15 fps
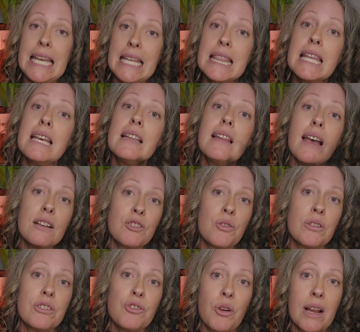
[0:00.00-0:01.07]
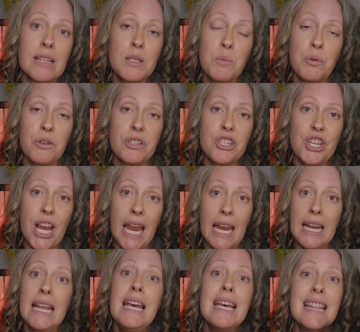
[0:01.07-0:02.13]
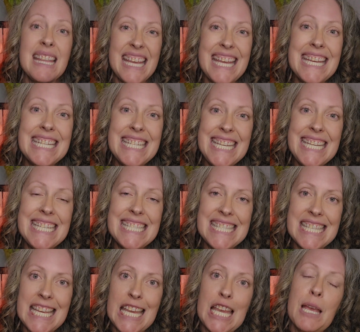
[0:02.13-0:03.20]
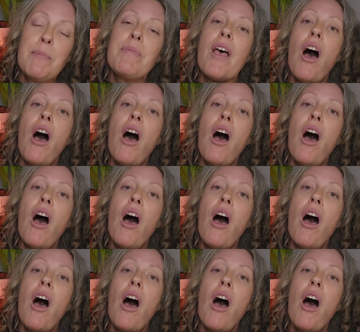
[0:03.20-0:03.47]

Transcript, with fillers: in the electron transport chain, the ETC,